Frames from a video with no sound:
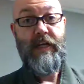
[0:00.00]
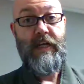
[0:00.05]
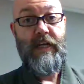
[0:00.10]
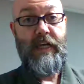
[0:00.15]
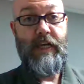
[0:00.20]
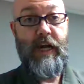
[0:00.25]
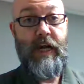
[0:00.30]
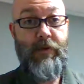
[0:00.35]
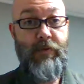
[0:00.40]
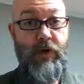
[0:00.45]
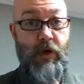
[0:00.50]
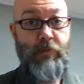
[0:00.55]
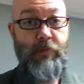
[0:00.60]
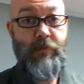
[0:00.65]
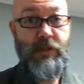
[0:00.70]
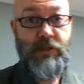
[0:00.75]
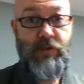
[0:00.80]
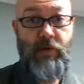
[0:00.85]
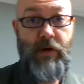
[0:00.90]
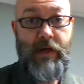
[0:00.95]
and i would
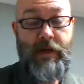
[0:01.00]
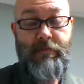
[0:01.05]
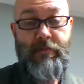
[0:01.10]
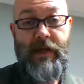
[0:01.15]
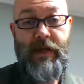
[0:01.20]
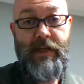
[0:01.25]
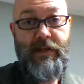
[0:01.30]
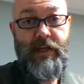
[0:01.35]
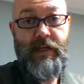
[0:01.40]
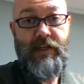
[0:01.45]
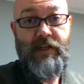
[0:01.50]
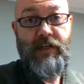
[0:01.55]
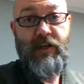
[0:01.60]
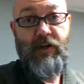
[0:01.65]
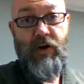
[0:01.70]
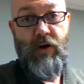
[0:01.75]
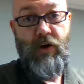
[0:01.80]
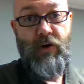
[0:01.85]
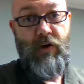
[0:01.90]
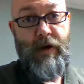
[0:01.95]
almost recommend that you
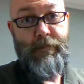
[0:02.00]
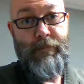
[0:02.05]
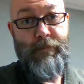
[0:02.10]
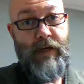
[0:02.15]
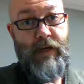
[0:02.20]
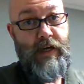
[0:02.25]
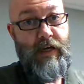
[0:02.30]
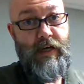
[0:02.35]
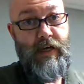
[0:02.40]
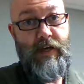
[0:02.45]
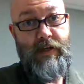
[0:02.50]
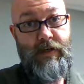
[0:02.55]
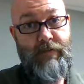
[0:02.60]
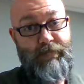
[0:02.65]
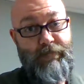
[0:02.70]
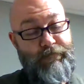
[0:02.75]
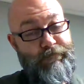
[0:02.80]
go up uh,